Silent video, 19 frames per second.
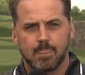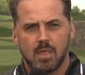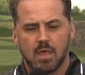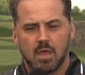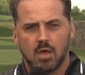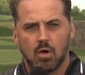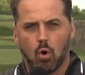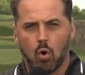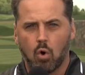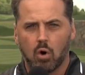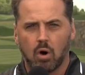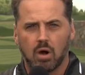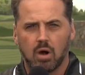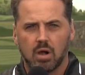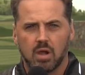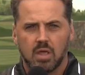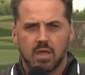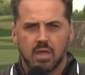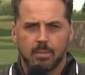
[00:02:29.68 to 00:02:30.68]
or
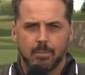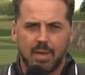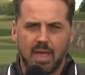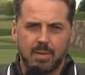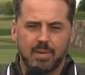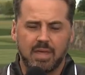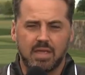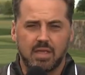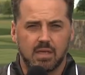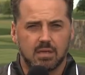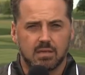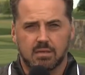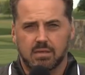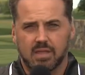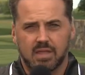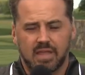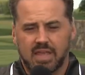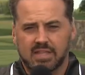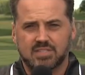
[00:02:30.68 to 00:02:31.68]
maybe
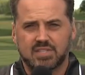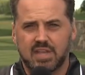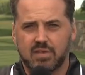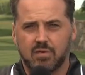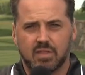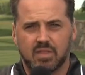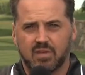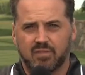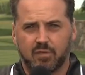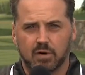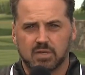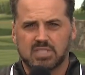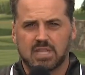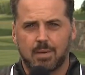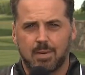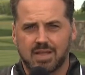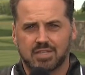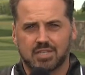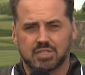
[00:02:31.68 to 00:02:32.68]
it's even the first time
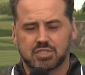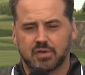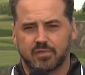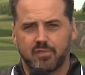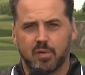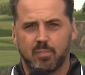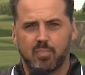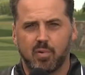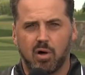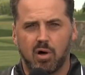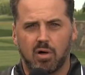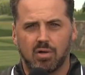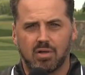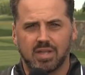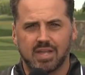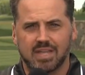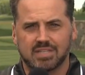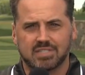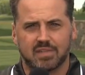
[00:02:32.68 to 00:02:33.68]
I touch a football
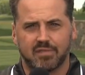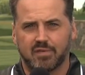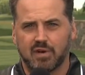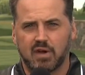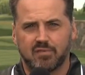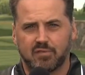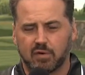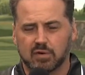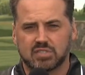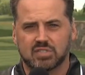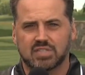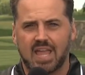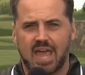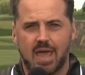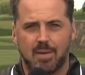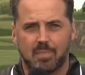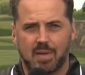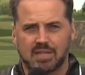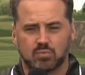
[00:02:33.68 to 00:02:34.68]
is the very first
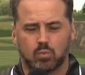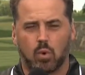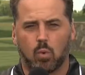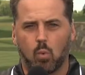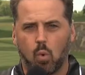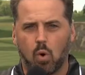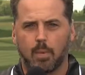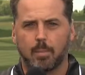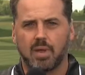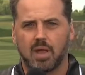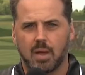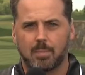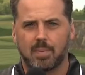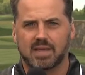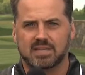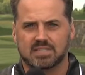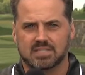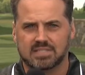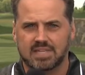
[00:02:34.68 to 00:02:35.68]
snap as we're warming up
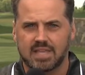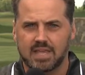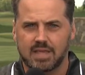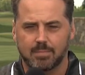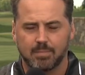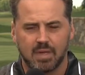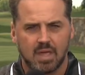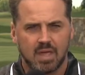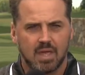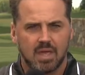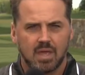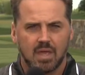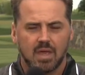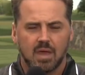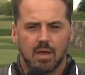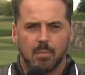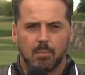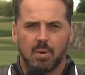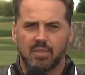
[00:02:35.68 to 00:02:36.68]
as a team.
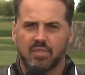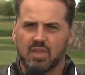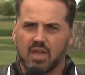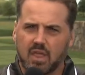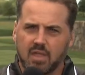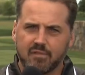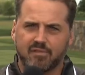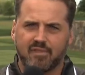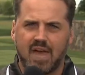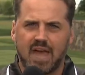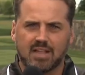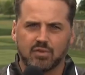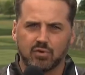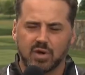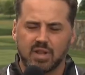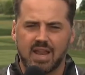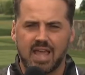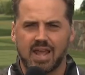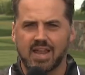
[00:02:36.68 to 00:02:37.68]
But the other factor
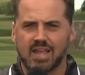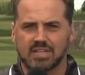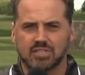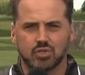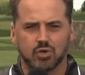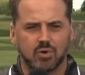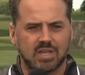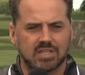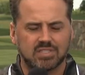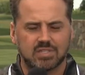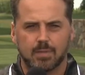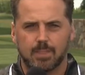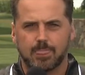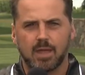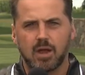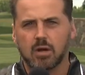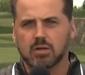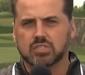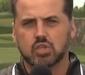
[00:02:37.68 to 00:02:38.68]
in that, Andrew, is
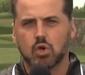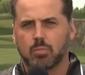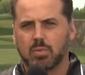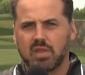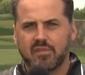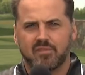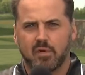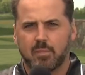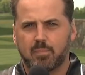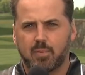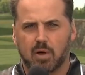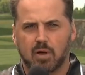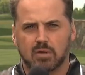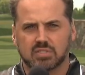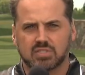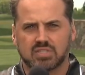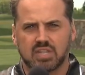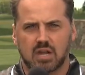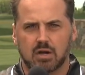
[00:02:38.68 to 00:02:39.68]
there are so many
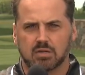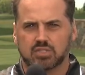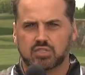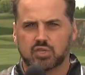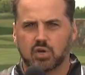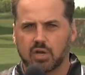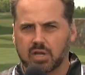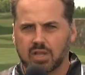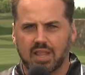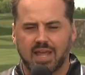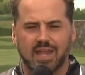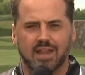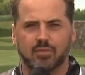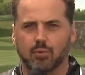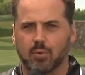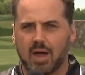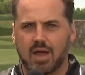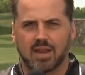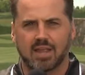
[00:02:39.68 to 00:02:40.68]
footballs that are circulating
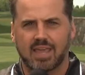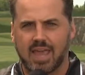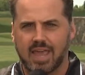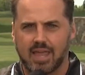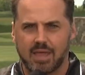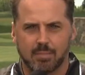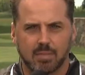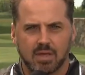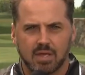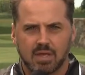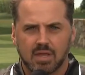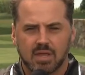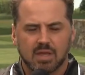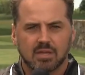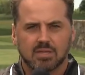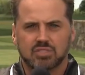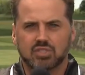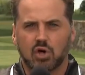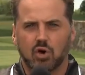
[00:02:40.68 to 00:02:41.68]
throughout a game.
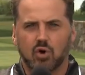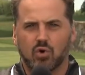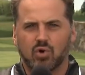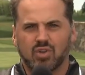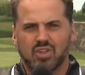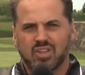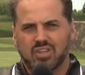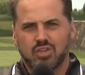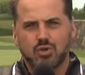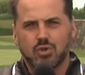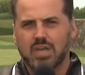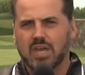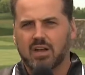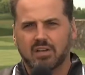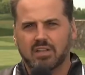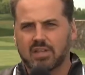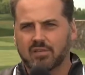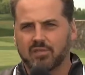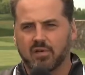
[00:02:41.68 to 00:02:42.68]
So you get a
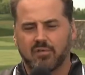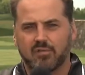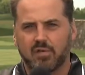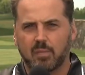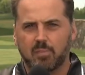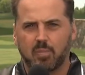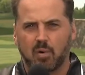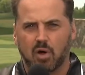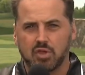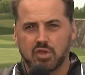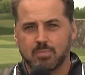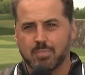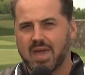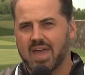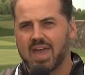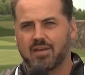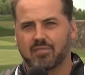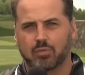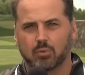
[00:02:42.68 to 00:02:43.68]
different football. You may
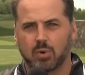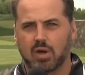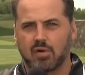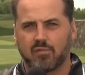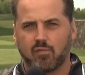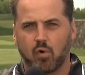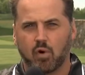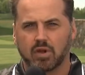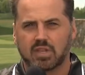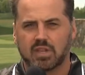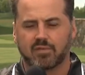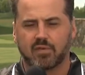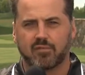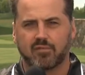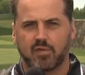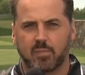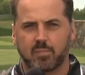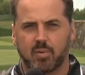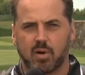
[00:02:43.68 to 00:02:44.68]
have 3 or 4 different
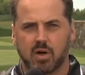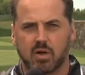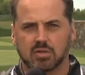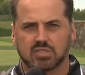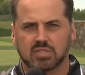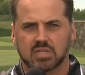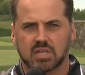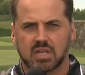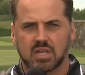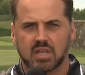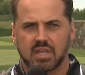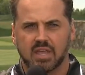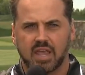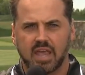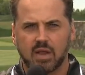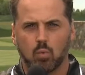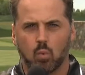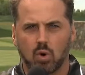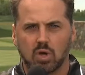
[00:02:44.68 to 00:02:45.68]
footballs
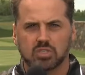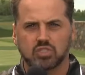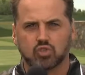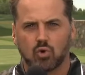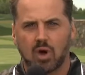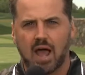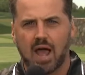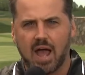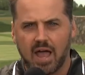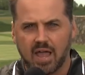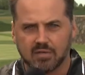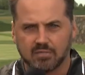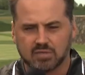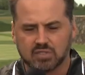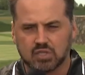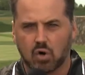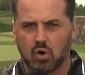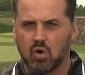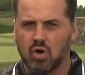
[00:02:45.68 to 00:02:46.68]
in one drive.
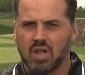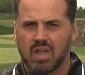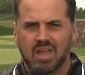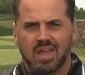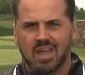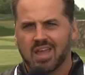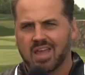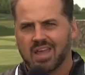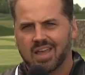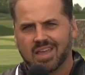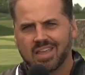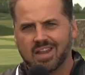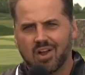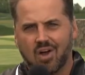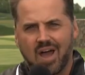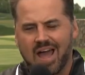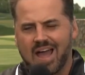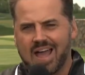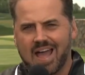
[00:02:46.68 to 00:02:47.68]
So,
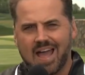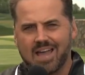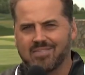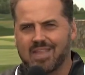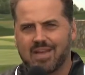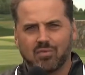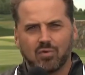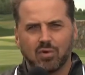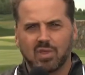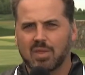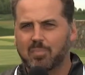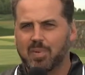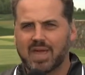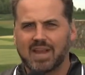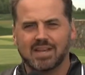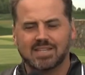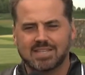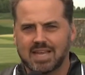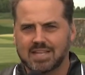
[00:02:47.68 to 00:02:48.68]
I never really paid
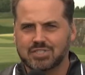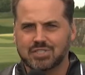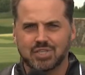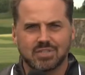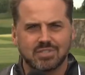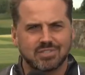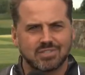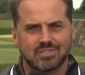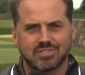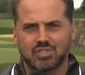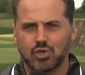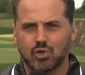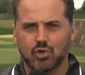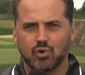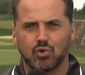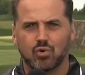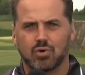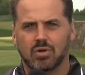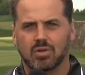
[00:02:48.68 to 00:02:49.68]
attention
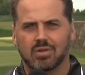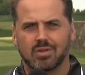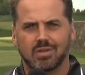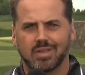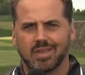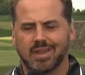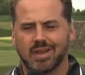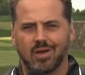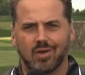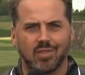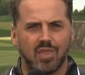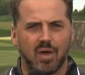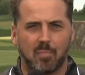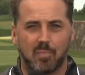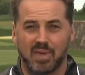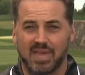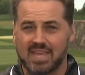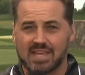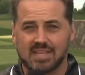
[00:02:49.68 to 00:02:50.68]
to, the
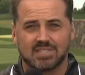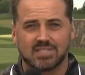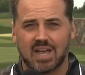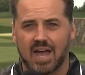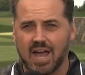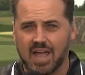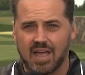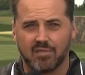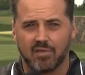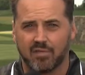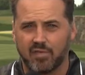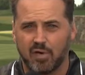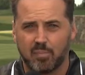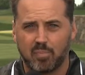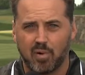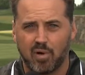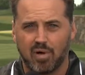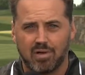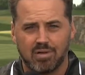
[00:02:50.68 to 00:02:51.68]
PSI of a
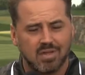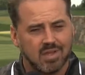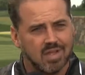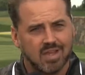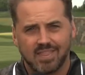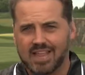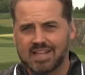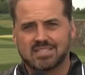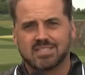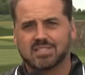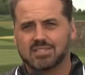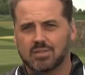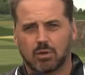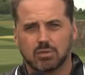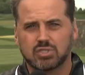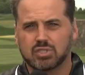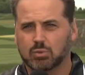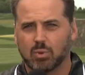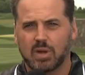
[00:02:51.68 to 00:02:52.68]
football.
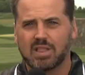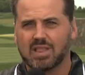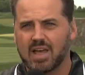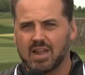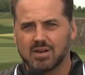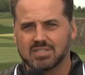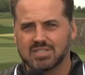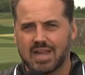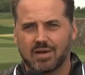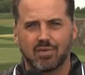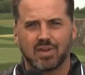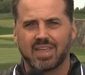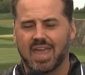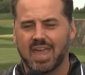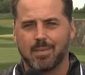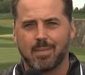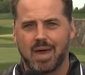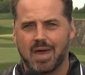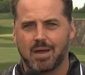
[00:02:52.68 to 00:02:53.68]
Those 3 letters never
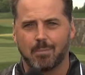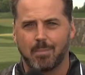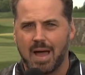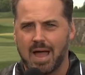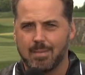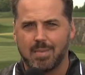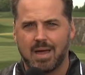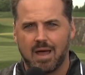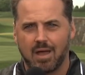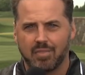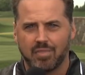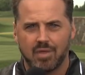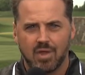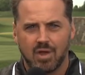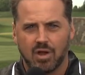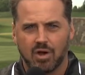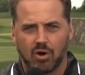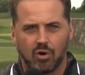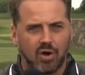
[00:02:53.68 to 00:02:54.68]
came out of my mouth
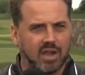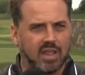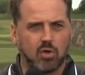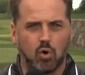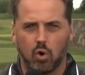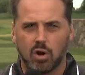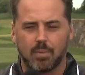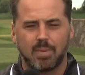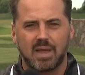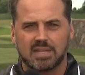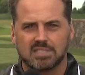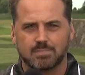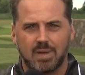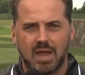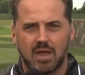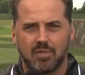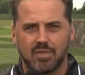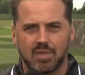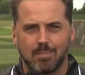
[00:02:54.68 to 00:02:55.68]
or any quarterback's
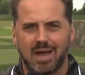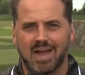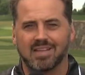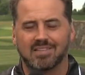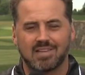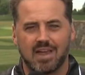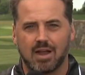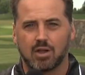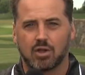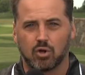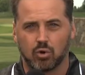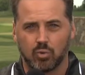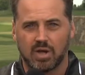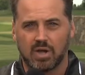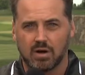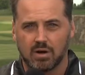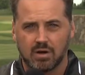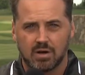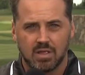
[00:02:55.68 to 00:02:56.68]
mouth in my entire
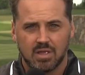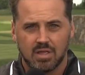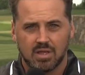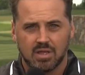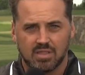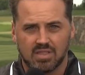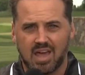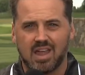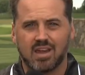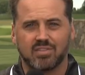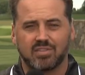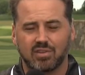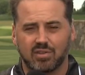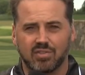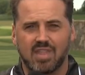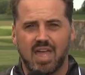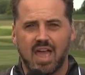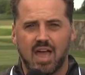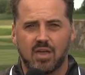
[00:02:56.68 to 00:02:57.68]
career. Not until
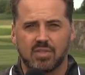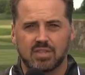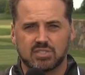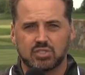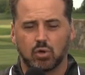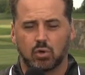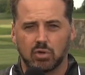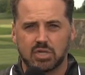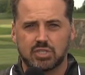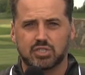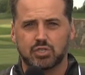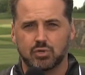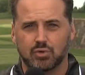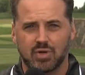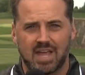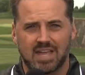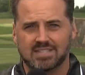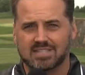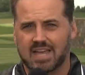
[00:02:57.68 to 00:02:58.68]
now, this whole issue,
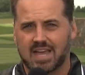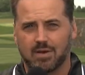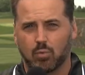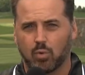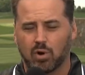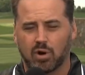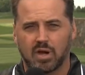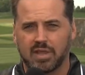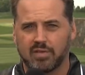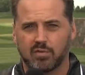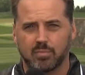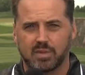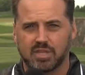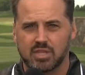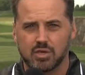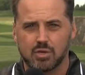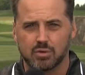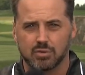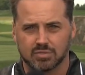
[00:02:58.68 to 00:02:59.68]
has that word even been
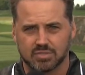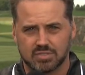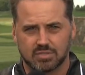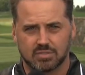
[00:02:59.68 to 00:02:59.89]
used.